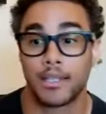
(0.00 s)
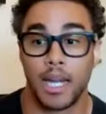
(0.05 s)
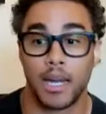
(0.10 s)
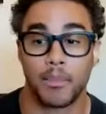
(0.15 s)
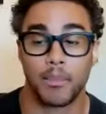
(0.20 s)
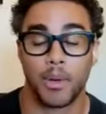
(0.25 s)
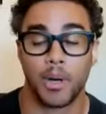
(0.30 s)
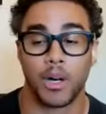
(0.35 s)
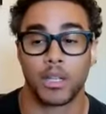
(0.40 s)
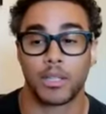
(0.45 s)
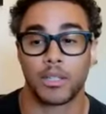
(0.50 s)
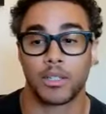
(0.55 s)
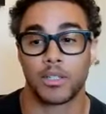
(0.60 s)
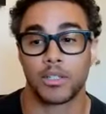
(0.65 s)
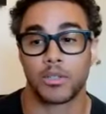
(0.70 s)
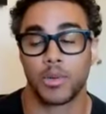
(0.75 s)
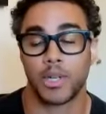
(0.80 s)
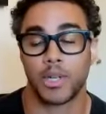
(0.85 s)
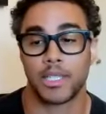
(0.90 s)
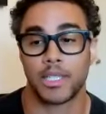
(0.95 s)
Top
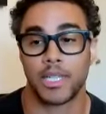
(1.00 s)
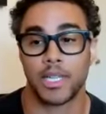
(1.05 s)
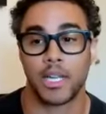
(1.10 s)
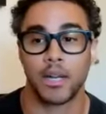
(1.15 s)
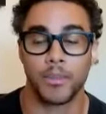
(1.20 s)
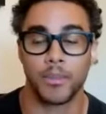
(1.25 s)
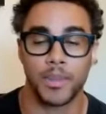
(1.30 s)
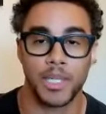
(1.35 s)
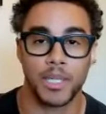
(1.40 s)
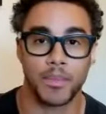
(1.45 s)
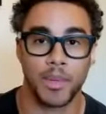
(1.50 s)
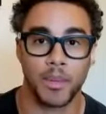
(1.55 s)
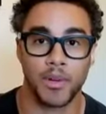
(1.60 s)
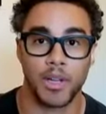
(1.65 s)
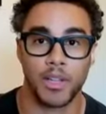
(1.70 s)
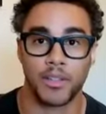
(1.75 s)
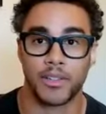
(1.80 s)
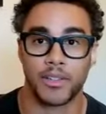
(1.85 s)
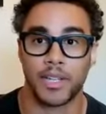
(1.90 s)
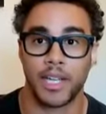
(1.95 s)
Ballers was a company my
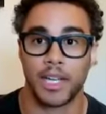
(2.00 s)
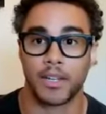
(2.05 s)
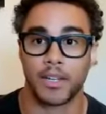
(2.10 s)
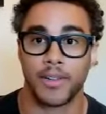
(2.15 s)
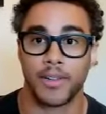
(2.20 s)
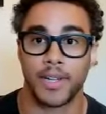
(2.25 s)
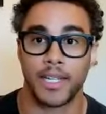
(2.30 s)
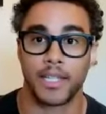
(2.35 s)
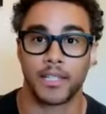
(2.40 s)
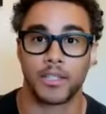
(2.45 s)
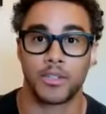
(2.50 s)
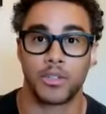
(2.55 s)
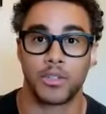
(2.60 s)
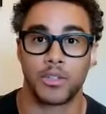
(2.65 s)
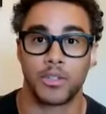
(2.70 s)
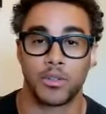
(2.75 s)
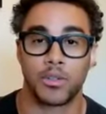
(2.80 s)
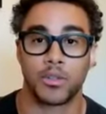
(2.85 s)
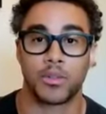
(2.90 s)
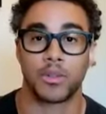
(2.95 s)
brother and I created
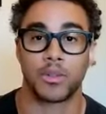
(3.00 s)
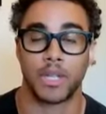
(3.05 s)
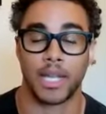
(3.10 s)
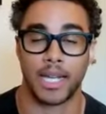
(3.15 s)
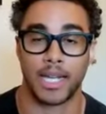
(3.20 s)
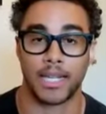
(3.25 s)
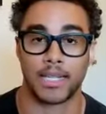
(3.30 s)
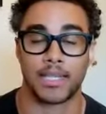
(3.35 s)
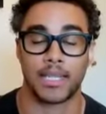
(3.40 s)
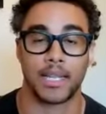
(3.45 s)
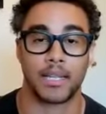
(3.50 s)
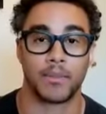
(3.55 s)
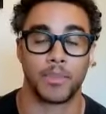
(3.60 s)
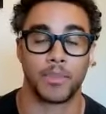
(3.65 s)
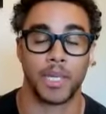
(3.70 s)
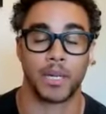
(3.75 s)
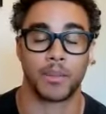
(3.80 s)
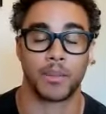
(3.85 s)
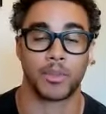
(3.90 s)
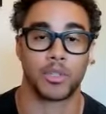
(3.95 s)
to, like I
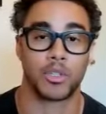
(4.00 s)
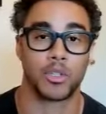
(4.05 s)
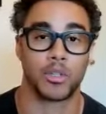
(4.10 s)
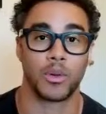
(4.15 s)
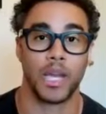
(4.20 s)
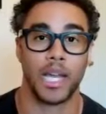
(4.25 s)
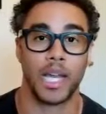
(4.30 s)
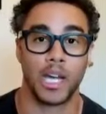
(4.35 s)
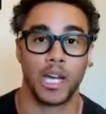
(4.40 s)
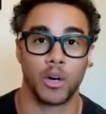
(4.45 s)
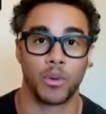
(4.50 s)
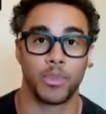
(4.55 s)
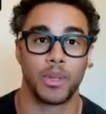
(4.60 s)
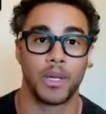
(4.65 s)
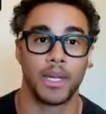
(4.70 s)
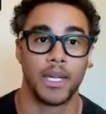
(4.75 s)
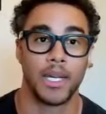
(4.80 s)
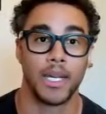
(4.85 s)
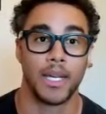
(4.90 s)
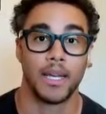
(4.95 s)
said, be able to
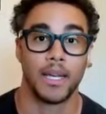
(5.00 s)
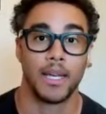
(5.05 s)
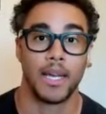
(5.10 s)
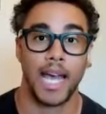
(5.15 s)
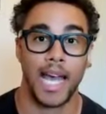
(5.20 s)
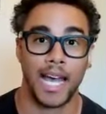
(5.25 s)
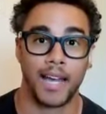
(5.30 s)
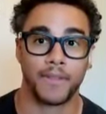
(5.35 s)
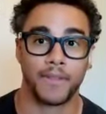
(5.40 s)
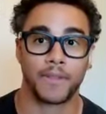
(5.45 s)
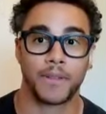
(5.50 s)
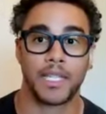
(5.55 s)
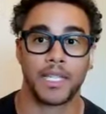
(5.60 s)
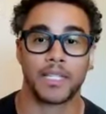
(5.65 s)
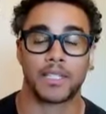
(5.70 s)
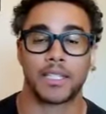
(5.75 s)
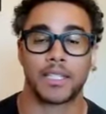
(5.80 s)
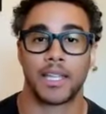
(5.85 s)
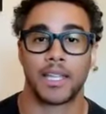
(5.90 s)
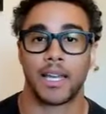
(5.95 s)
help
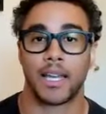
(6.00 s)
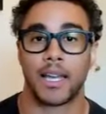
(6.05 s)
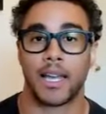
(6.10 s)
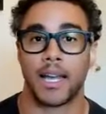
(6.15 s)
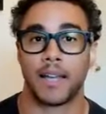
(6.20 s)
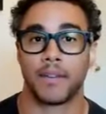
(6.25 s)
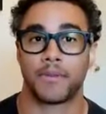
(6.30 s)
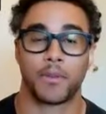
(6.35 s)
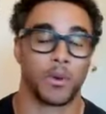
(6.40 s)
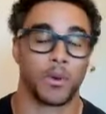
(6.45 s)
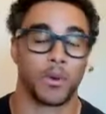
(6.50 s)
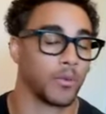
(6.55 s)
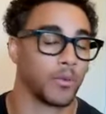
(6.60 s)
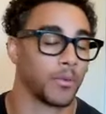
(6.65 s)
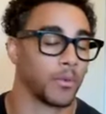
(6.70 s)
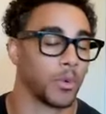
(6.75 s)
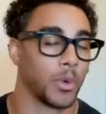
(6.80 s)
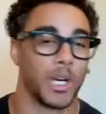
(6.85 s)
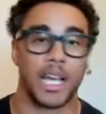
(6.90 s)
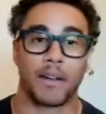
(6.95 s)
athletes that
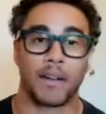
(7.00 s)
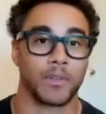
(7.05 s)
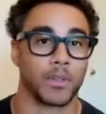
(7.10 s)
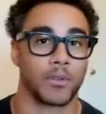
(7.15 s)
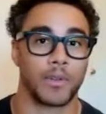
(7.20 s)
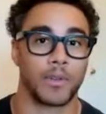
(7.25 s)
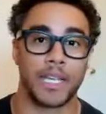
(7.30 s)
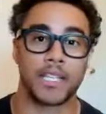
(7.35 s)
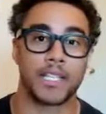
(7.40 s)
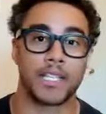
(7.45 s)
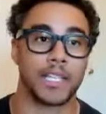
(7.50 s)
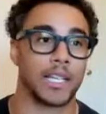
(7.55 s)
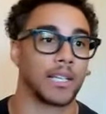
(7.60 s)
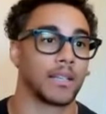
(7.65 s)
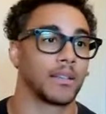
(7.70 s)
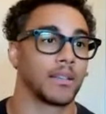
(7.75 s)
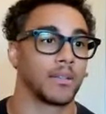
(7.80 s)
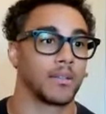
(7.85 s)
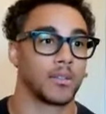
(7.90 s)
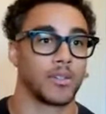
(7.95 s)
for whatever
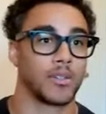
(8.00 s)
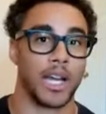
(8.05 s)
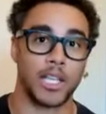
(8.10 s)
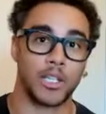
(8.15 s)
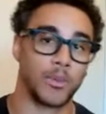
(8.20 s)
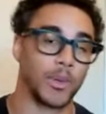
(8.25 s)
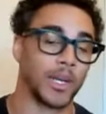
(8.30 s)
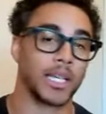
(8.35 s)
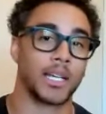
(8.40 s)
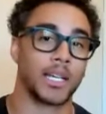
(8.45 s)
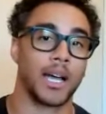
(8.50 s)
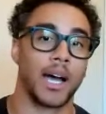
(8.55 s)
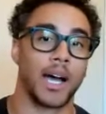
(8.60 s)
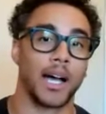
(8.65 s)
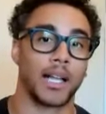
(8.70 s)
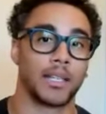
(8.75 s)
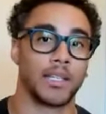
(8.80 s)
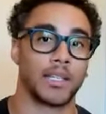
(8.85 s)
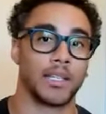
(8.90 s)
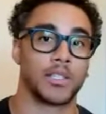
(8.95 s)
reason graduated
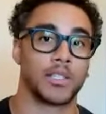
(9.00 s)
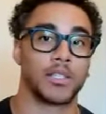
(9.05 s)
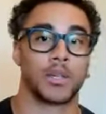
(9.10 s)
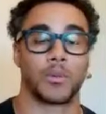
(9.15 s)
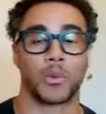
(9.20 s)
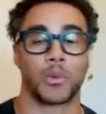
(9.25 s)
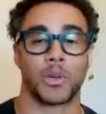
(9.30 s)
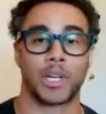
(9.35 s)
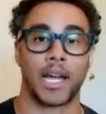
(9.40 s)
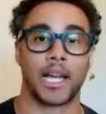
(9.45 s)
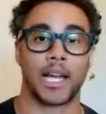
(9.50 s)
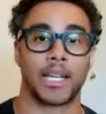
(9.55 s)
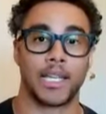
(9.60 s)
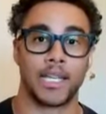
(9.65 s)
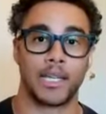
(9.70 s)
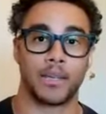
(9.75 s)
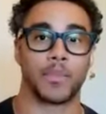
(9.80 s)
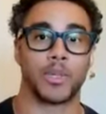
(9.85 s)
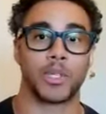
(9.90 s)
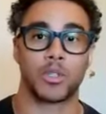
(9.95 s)
college and were
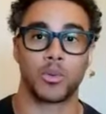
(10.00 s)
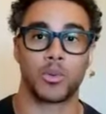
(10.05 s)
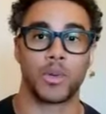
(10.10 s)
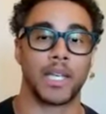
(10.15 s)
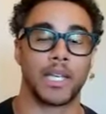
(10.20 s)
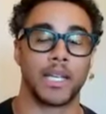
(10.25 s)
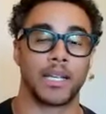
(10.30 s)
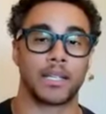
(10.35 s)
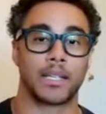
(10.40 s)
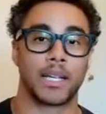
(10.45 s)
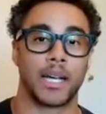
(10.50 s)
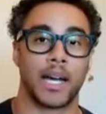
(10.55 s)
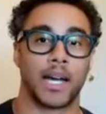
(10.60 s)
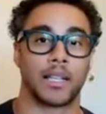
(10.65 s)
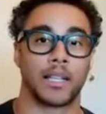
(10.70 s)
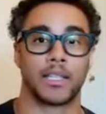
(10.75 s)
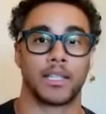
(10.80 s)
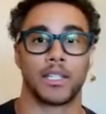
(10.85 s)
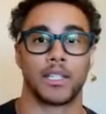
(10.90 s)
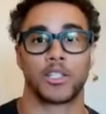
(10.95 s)
kind of in between
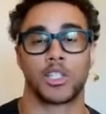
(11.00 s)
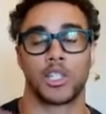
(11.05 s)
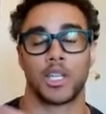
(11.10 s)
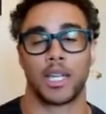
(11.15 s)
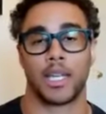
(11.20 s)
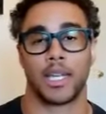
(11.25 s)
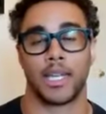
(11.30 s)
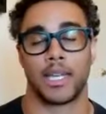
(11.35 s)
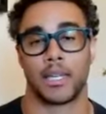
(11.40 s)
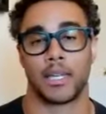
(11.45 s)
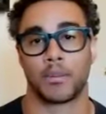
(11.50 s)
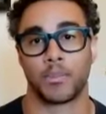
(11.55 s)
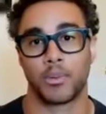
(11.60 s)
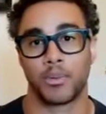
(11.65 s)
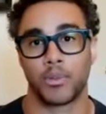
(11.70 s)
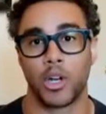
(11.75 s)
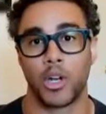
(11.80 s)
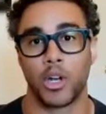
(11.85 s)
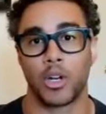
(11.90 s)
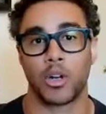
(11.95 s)
college
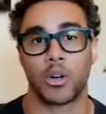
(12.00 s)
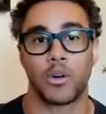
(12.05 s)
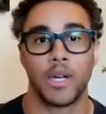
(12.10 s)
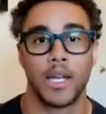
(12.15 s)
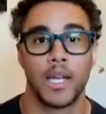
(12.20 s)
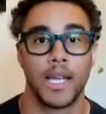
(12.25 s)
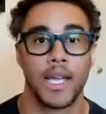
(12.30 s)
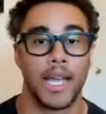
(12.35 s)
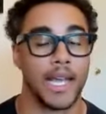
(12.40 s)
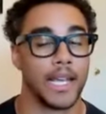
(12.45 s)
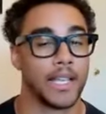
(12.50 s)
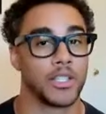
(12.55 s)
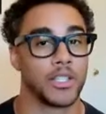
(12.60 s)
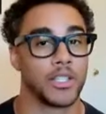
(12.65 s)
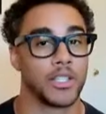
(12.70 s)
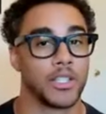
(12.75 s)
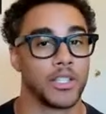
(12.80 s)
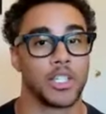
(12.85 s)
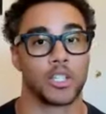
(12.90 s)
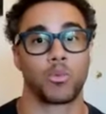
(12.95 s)
and pro
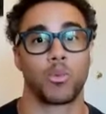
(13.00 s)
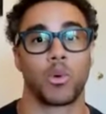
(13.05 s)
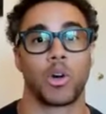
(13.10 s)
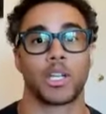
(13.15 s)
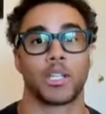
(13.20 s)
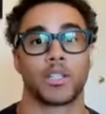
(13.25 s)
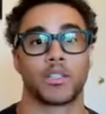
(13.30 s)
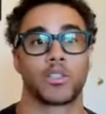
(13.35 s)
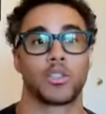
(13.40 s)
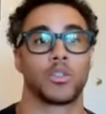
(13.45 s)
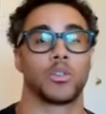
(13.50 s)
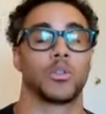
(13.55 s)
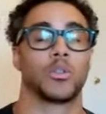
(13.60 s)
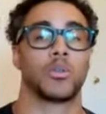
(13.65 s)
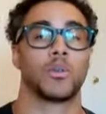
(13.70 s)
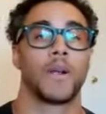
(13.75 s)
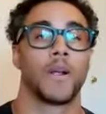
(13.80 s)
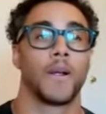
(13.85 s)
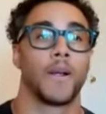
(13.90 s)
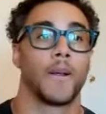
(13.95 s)
and just wanted
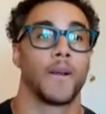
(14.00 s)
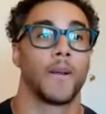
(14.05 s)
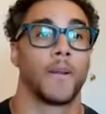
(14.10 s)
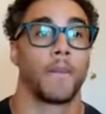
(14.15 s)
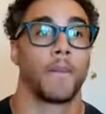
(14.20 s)
to